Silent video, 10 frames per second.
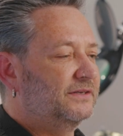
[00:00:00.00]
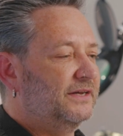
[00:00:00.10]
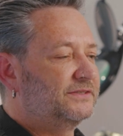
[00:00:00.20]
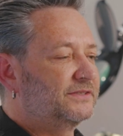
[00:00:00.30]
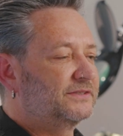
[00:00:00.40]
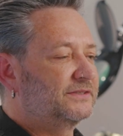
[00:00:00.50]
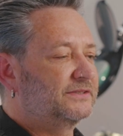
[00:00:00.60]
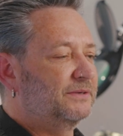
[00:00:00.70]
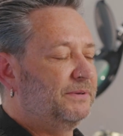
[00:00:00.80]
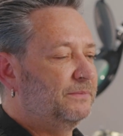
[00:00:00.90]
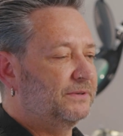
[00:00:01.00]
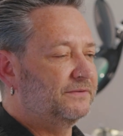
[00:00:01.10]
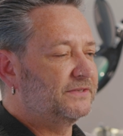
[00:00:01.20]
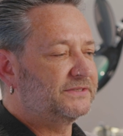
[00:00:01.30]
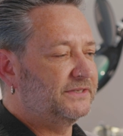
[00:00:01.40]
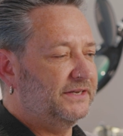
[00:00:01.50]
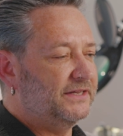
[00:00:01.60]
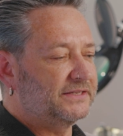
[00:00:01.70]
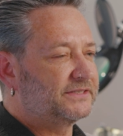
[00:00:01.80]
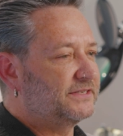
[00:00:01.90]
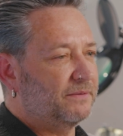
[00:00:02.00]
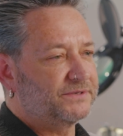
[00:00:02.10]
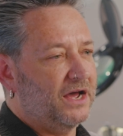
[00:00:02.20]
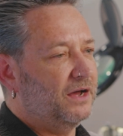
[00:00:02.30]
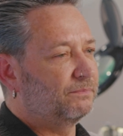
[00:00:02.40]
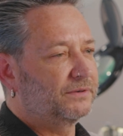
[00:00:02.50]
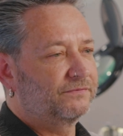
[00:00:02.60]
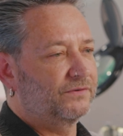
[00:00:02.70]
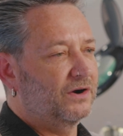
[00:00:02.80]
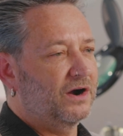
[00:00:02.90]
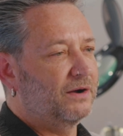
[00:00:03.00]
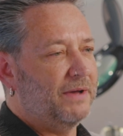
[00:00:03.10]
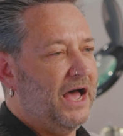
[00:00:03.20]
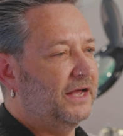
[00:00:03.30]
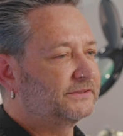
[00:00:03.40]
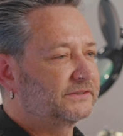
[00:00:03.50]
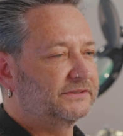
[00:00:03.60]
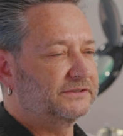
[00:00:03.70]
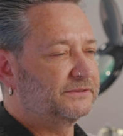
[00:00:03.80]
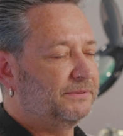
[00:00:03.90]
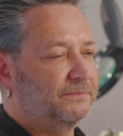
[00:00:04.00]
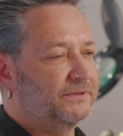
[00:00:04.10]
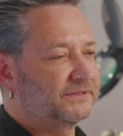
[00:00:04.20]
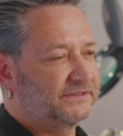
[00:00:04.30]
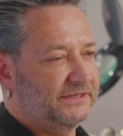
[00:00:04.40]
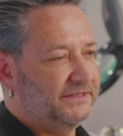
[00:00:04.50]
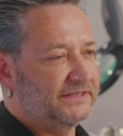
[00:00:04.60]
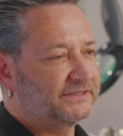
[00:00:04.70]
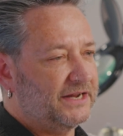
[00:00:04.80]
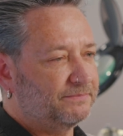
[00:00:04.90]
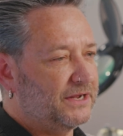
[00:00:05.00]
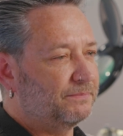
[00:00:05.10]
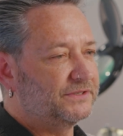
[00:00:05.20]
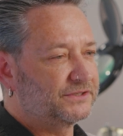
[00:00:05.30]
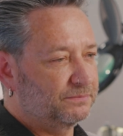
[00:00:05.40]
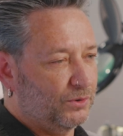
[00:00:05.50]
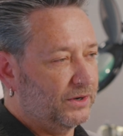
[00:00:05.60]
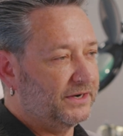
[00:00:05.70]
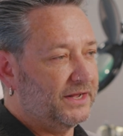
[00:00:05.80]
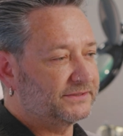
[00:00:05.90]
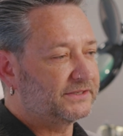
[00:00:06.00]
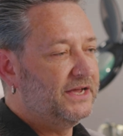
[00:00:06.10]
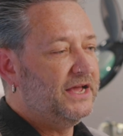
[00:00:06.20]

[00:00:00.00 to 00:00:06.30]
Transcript: It's the people of the city that stepped up for our masks. It's the people of the city that stepped up and supported us.